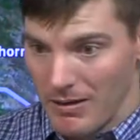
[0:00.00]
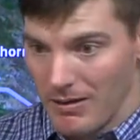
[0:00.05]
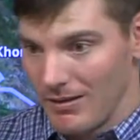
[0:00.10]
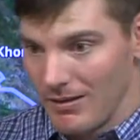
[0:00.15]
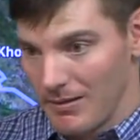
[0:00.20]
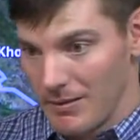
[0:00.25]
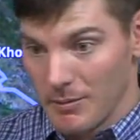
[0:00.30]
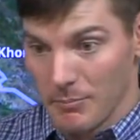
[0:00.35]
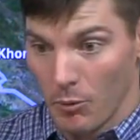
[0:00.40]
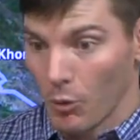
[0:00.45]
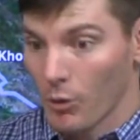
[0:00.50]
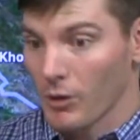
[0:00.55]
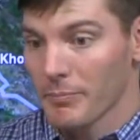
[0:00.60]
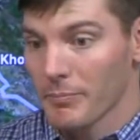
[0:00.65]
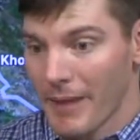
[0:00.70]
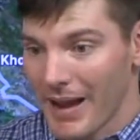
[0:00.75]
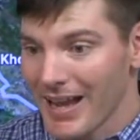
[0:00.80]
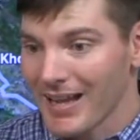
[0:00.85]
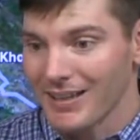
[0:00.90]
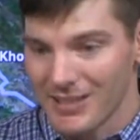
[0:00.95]
important
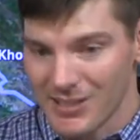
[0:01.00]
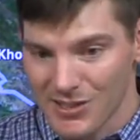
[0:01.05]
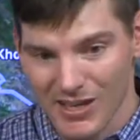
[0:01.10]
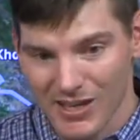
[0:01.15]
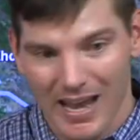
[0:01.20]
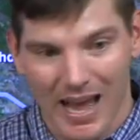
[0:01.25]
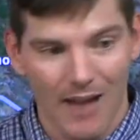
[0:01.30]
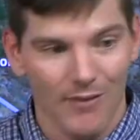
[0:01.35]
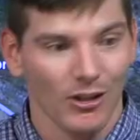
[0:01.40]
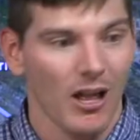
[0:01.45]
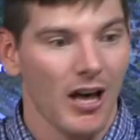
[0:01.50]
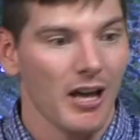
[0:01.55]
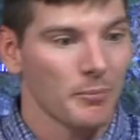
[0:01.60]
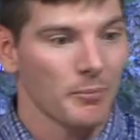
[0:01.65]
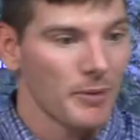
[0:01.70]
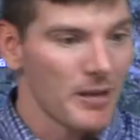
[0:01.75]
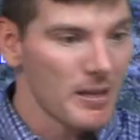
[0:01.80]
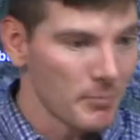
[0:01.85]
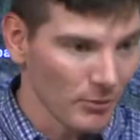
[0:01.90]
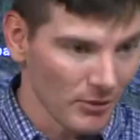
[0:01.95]
man. He's going to have a lot of
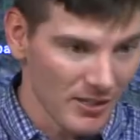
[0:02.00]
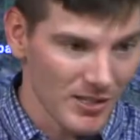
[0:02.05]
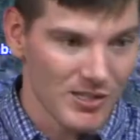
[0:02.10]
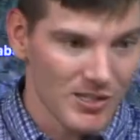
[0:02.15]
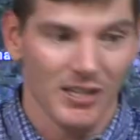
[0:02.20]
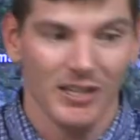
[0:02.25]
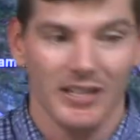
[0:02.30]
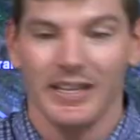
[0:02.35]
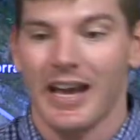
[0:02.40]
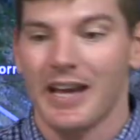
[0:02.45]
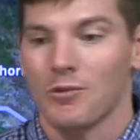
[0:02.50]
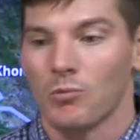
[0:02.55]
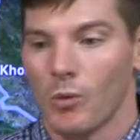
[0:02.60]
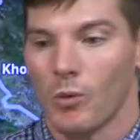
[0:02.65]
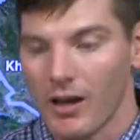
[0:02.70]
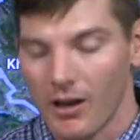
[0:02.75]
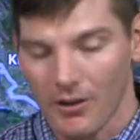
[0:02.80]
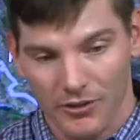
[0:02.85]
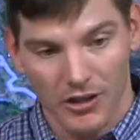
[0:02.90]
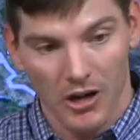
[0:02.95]
people. He's going to gain
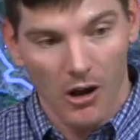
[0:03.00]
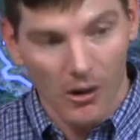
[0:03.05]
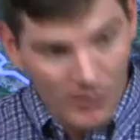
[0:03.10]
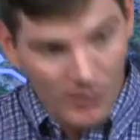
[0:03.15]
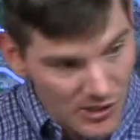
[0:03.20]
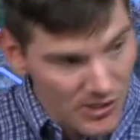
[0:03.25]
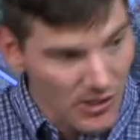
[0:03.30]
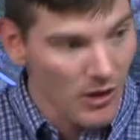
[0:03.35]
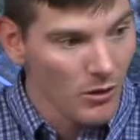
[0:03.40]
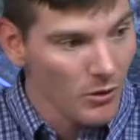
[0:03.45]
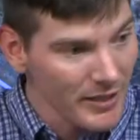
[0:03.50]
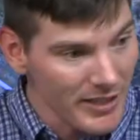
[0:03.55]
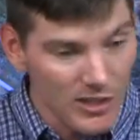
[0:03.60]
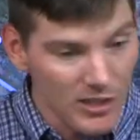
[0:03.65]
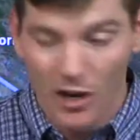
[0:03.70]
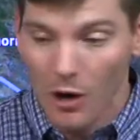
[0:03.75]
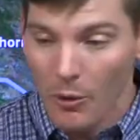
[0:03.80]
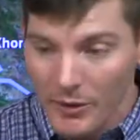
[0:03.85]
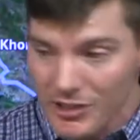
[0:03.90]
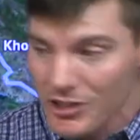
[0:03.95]
wealth. And also, he's
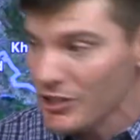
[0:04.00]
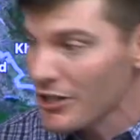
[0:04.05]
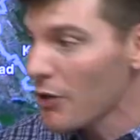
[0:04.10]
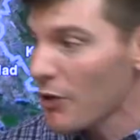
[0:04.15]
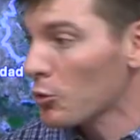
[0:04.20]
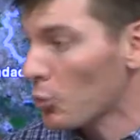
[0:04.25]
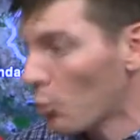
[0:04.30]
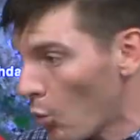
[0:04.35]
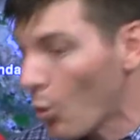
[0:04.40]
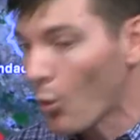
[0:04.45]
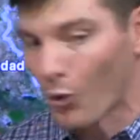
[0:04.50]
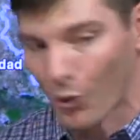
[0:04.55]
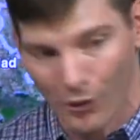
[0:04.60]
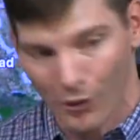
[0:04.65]
going to go to war.